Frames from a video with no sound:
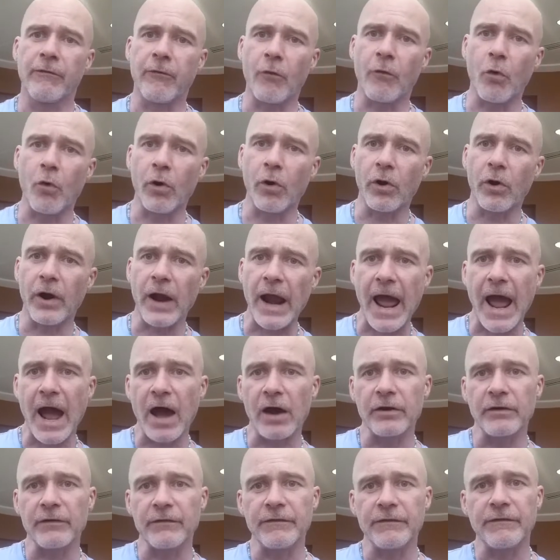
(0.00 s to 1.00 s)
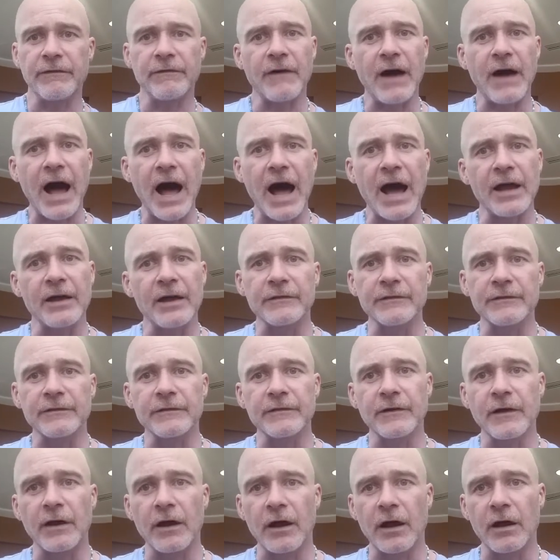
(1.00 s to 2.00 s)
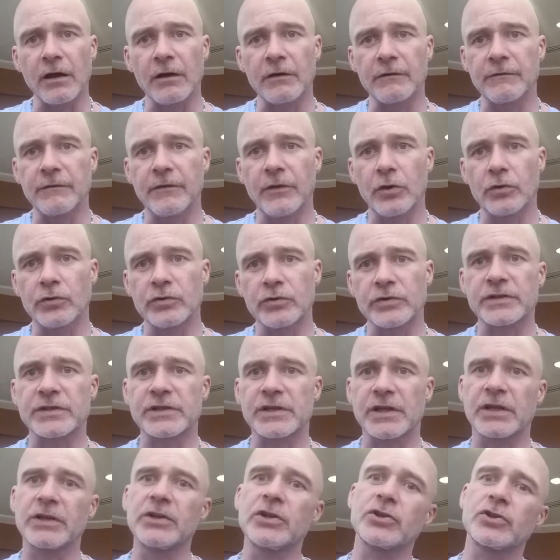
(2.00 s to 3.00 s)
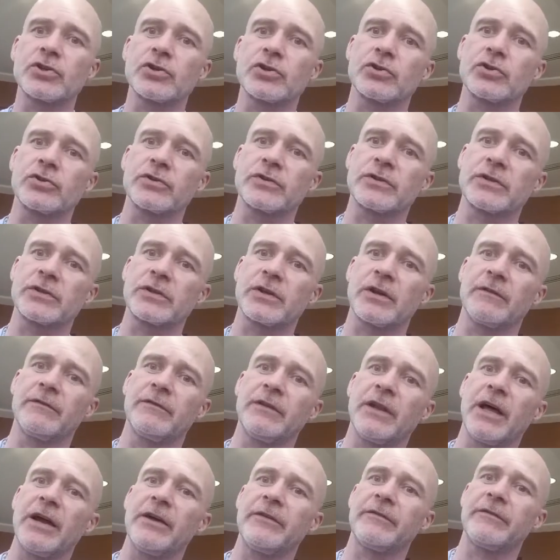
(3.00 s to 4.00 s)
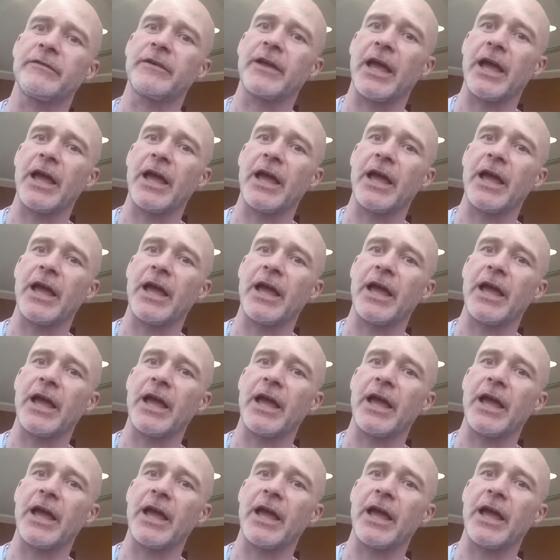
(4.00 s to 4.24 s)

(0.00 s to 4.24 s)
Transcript: Four out of five of those signatures of life